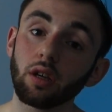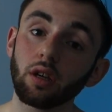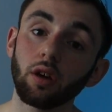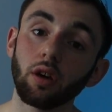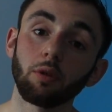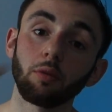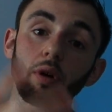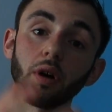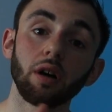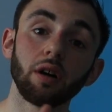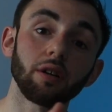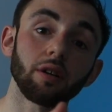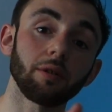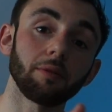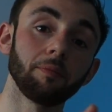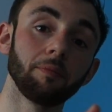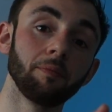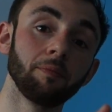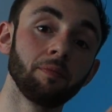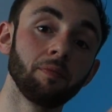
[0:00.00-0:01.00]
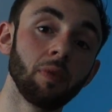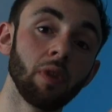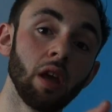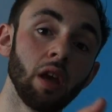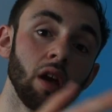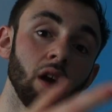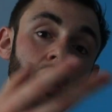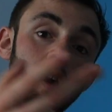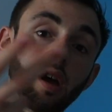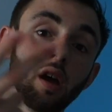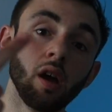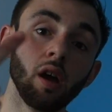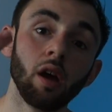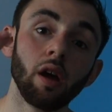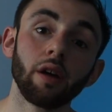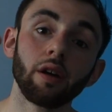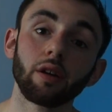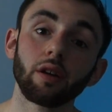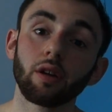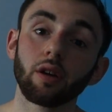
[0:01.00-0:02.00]
go to work,
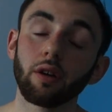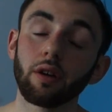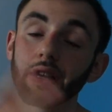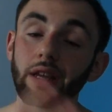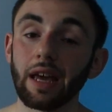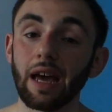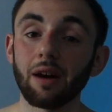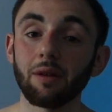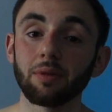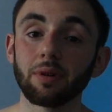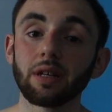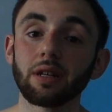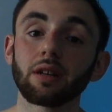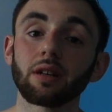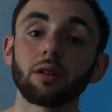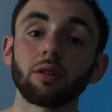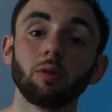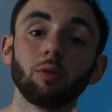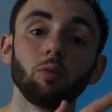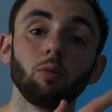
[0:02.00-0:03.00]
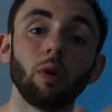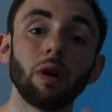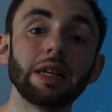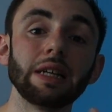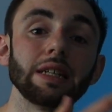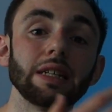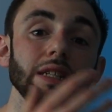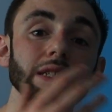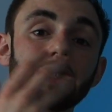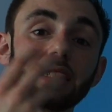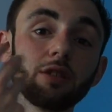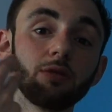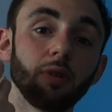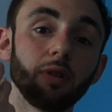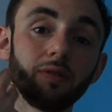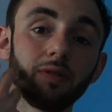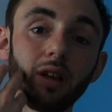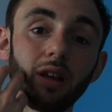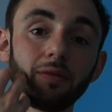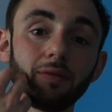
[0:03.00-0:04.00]
go to Gatwick, wait until
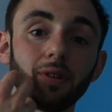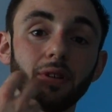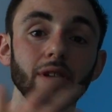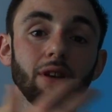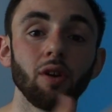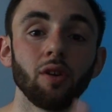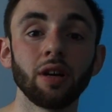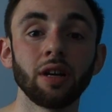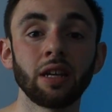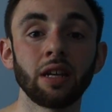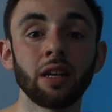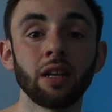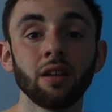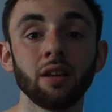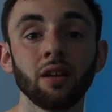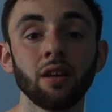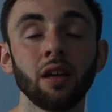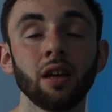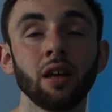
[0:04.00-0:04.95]
my flight for 9,